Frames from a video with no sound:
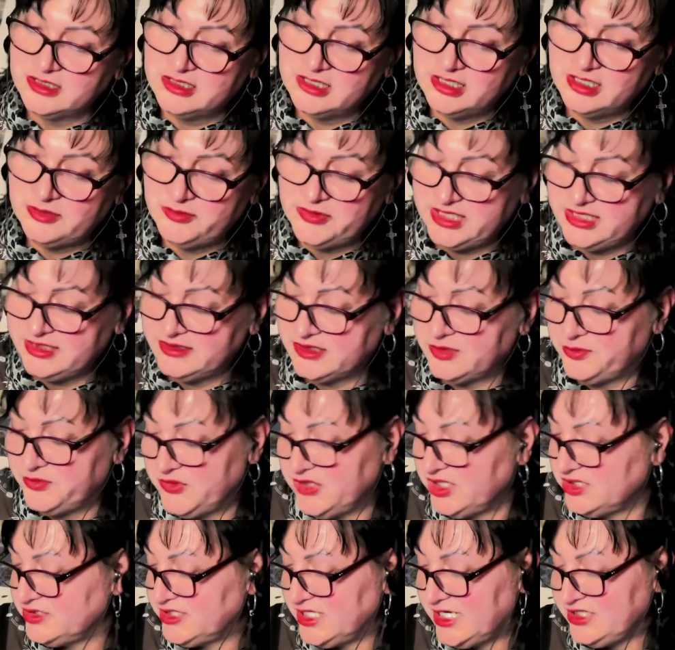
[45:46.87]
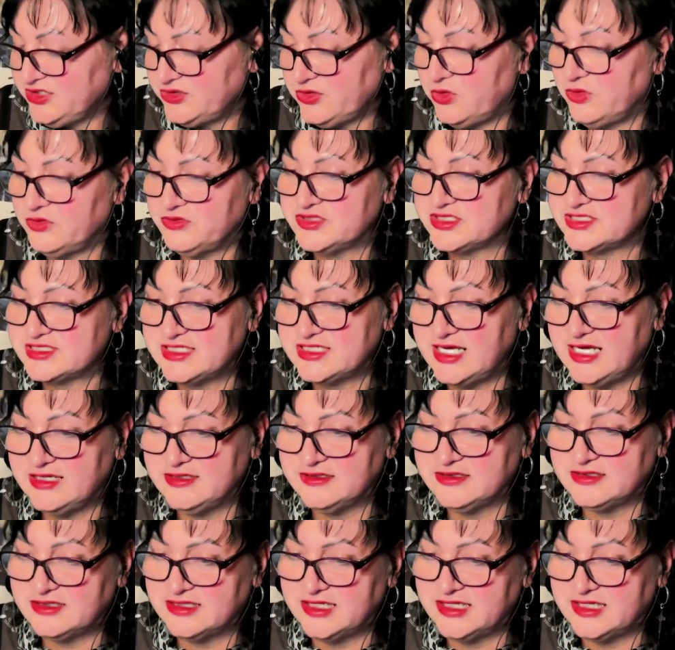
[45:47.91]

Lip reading: I mean, that they don't understand.